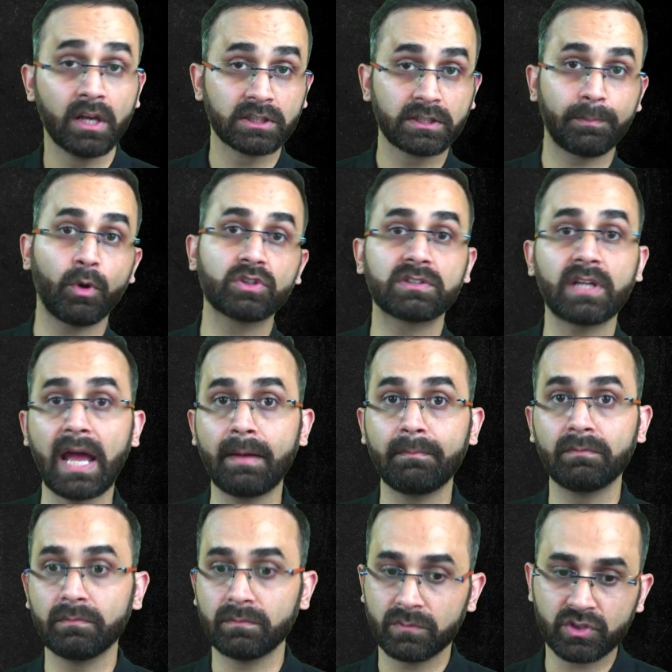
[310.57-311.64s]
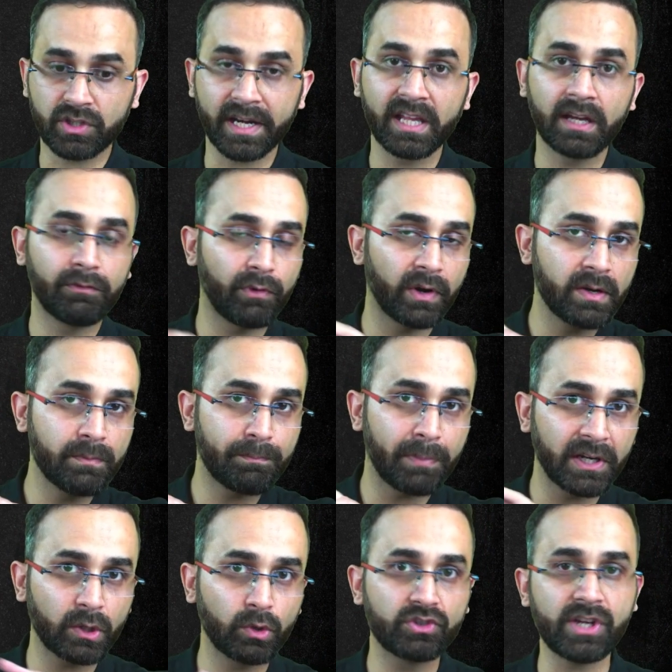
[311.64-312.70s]
Suppose I am studying a one
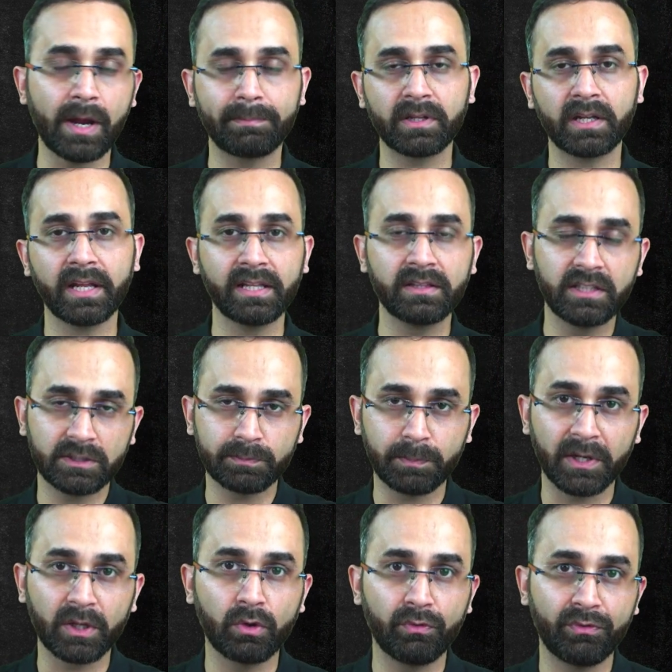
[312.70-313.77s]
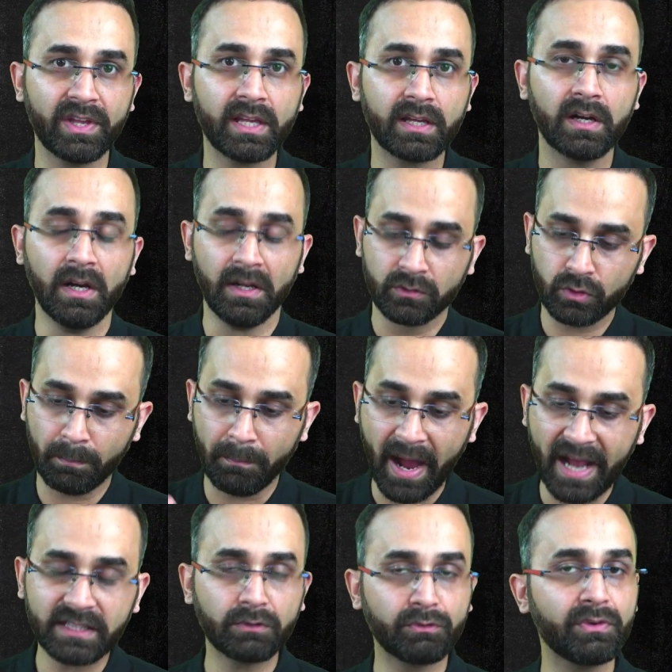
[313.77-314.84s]
particular chapter in this particular week, so
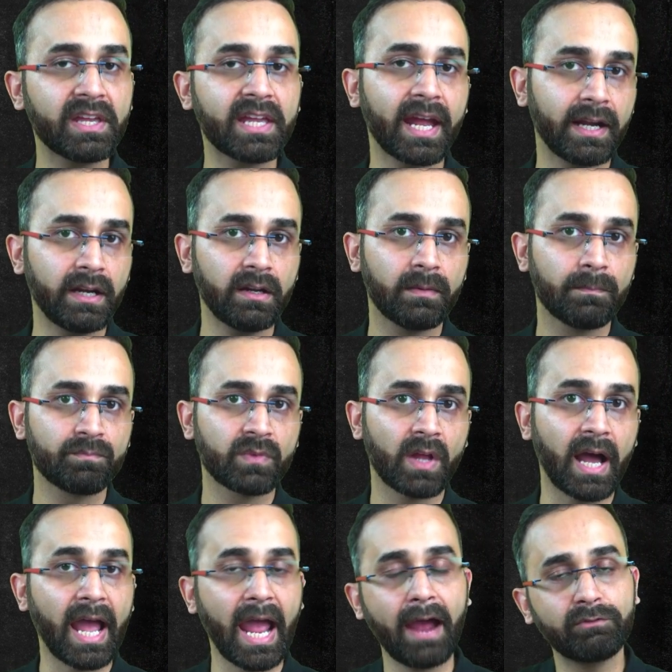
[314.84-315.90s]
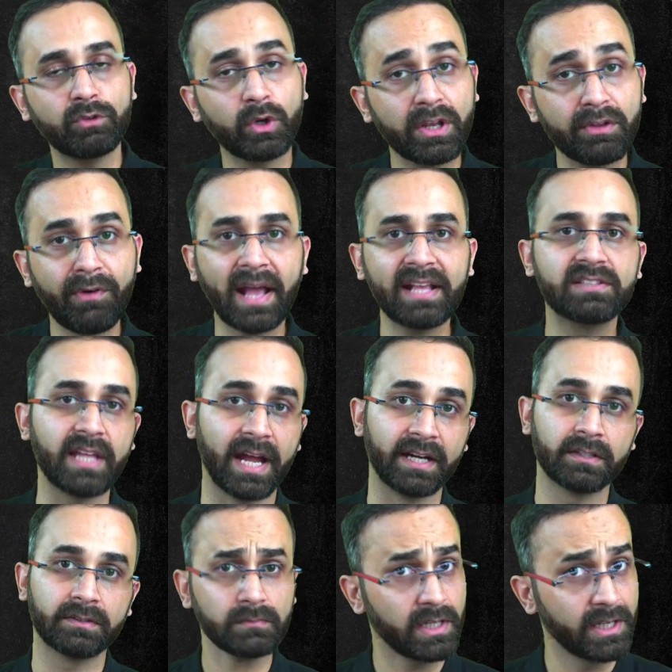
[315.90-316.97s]
by the weekend, I have to revise that
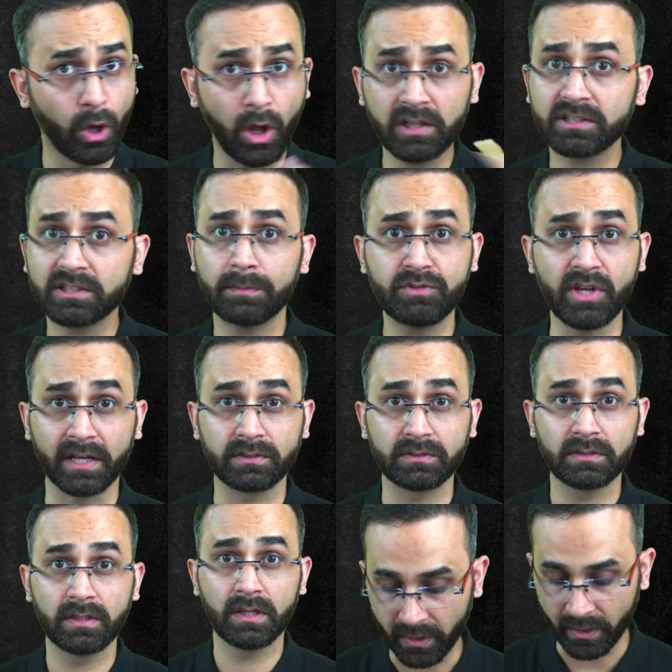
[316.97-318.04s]
in all the subjects.